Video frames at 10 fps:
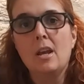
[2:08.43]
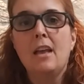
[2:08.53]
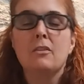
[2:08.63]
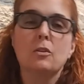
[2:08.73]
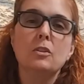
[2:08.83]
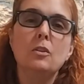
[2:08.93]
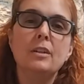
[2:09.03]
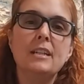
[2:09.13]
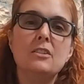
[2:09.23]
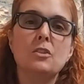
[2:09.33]
They're a little
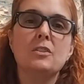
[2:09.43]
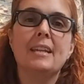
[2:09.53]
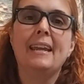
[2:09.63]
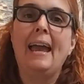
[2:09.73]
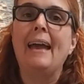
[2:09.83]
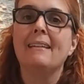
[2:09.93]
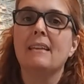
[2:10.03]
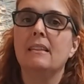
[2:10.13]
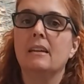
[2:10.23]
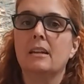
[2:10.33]
easier to get
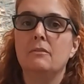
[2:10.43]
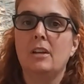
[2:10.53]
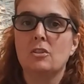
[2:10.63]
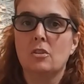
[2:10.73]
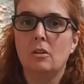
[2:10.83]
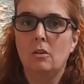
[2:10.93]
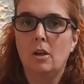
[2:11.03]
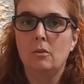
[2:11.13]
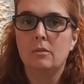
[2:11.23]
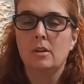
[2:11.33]
than the conventional
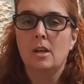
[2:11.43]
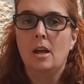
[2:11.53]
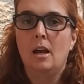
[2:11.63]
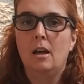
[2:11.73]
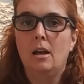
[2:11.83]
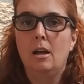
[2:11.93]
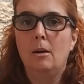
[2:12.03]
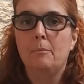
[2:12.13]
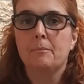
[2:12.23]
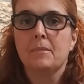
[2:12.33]
loan.